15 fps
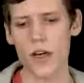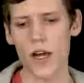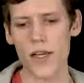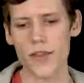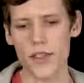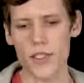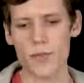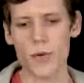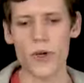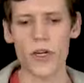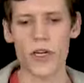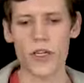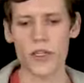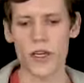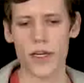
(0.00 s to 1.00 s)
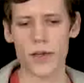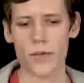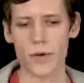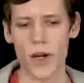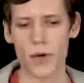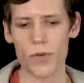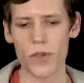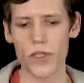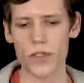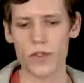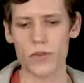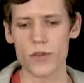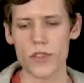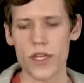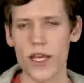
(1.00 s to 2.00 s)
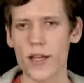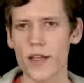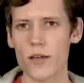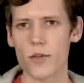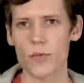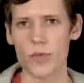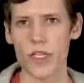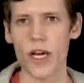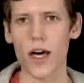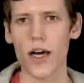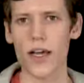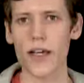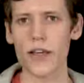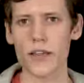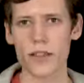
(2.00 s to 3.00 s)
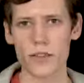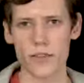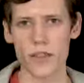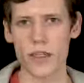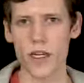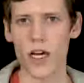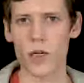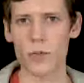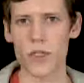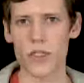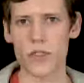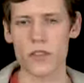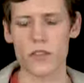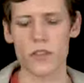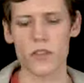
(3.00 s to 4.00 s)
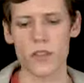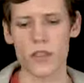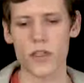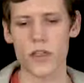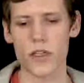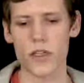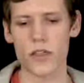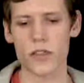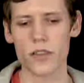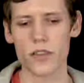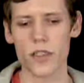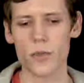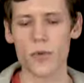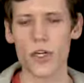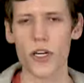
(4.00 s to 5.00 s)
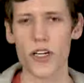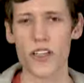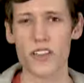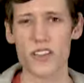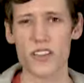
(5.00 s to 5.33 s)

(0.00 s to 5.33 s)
At this point, I really do stand behind anonymous communities.